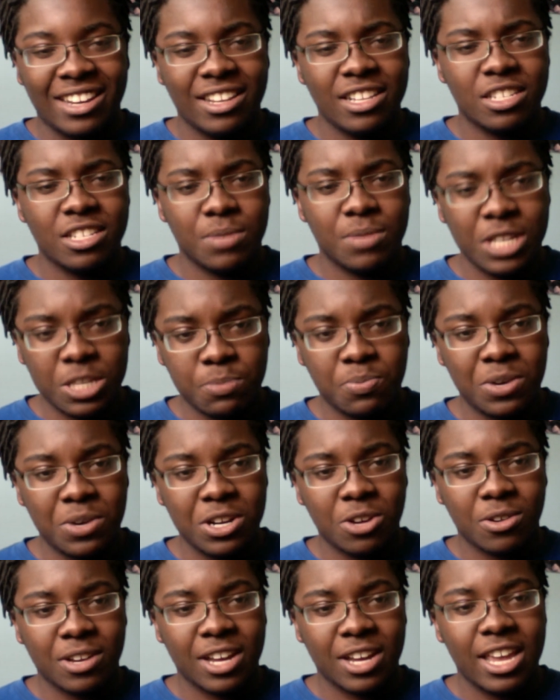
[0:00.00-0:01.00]
He's pretty
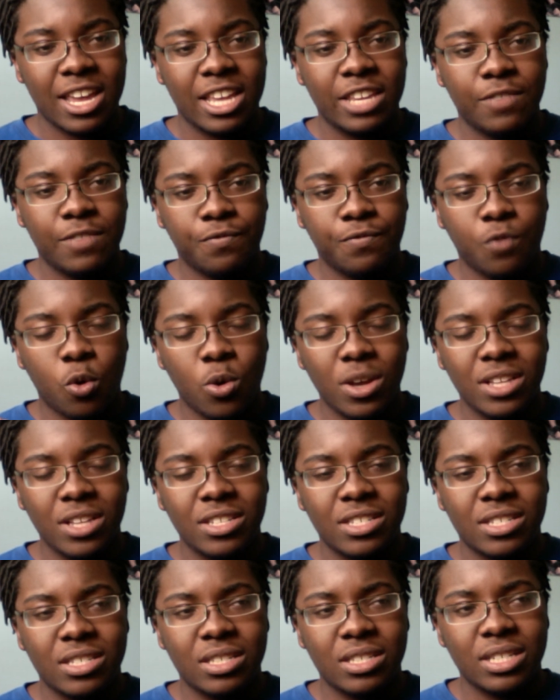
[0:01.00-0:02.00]
okay. His
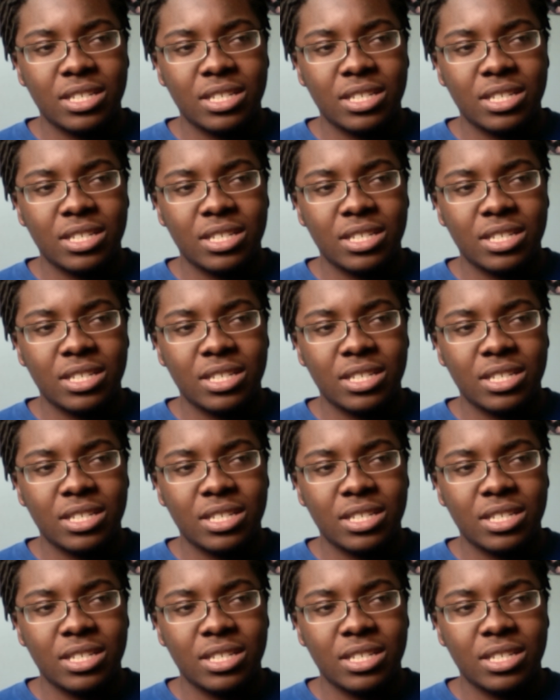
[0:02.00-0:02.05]
voice